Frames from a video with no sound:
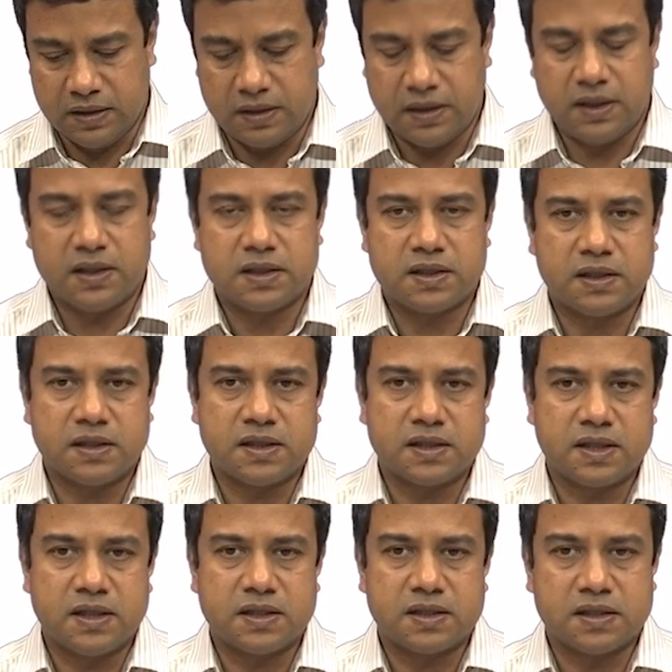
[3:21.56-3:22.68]
Radius in this
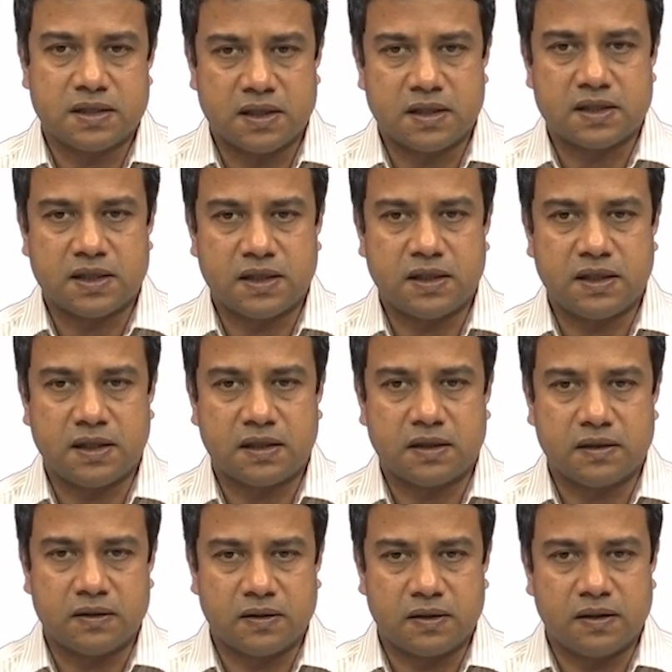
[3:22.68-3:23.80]
case is r sin theta,
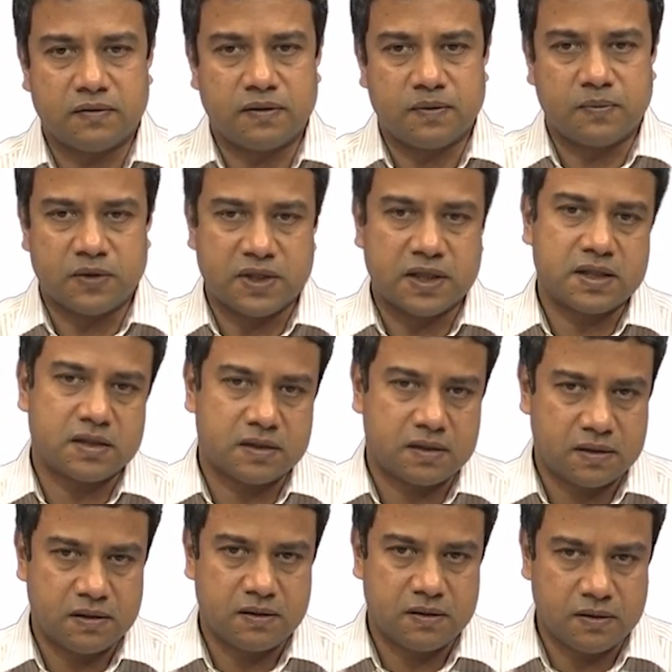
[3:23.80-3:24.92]
okay, of the projection
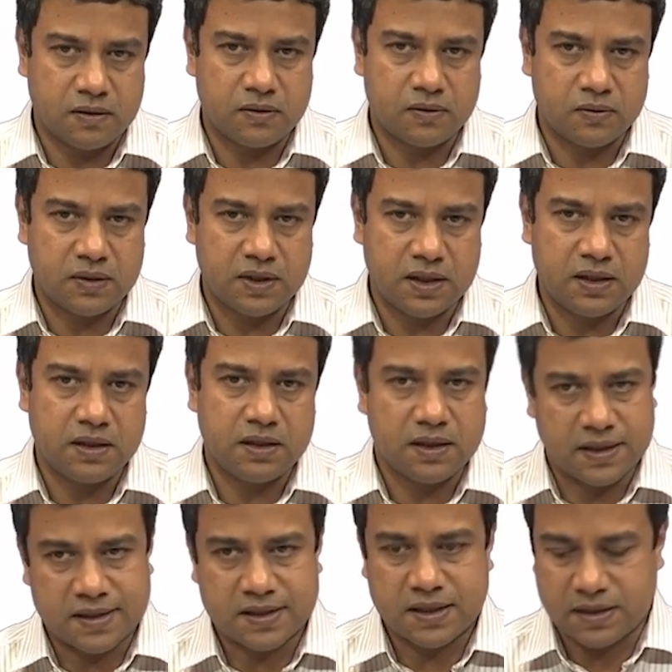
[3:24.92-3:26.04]
onto the
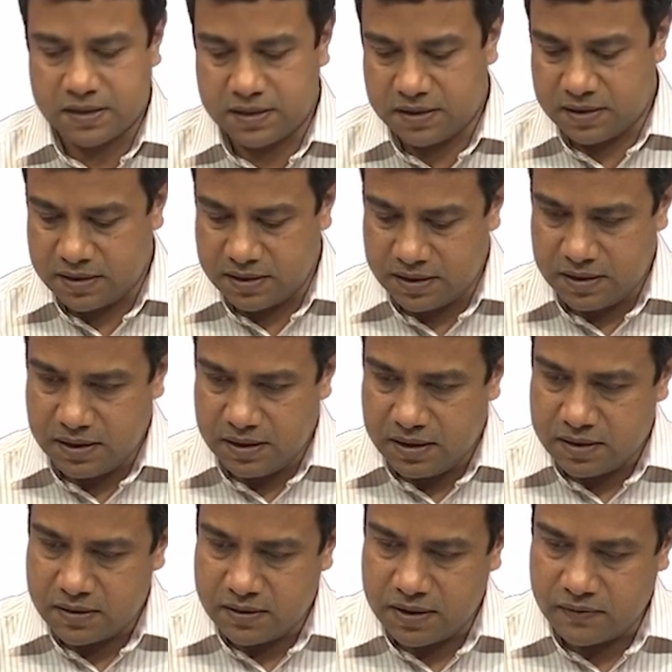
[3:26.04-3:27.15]
x axis.
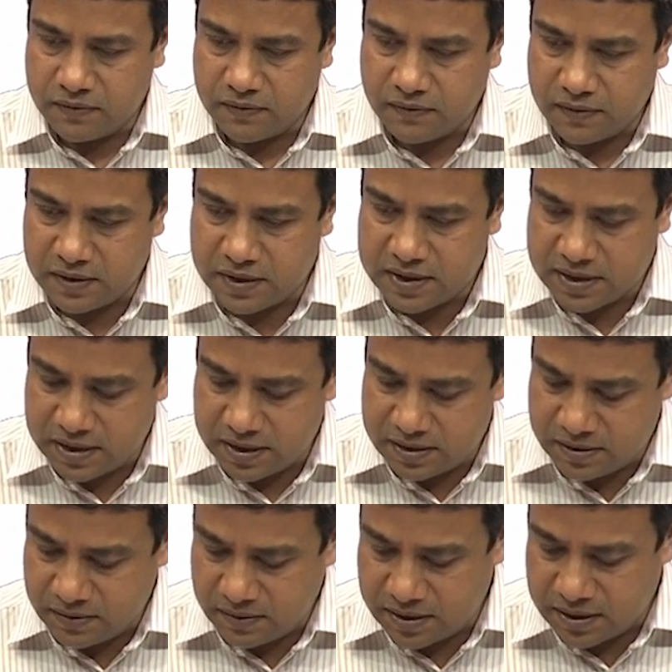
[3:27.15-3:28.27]
So, therefore, for this
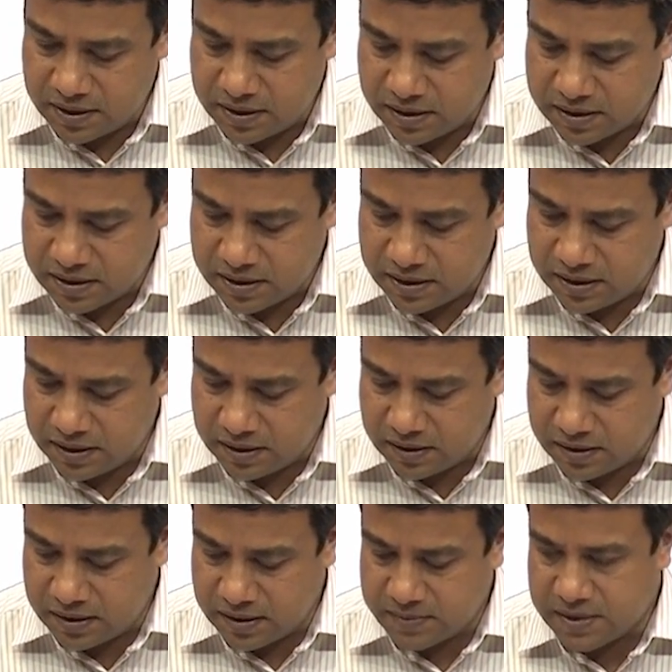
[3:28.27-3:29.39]
case you get r sin
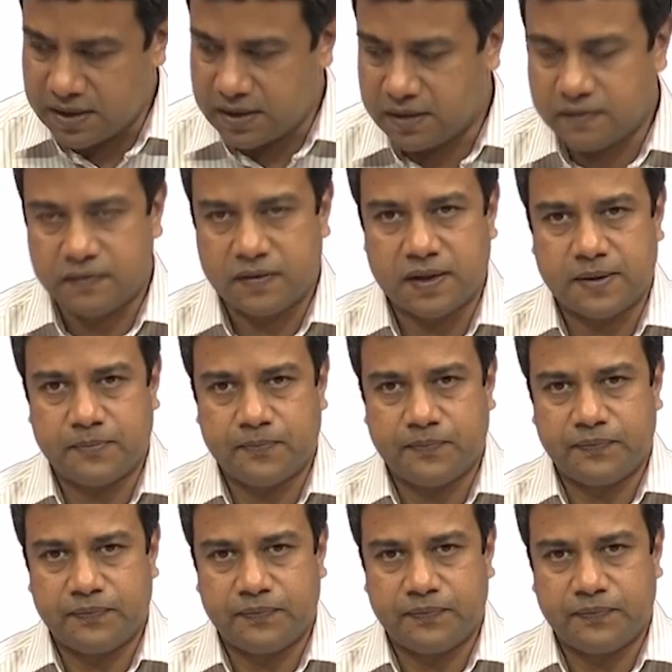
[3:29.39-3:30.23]
theta times delta phi,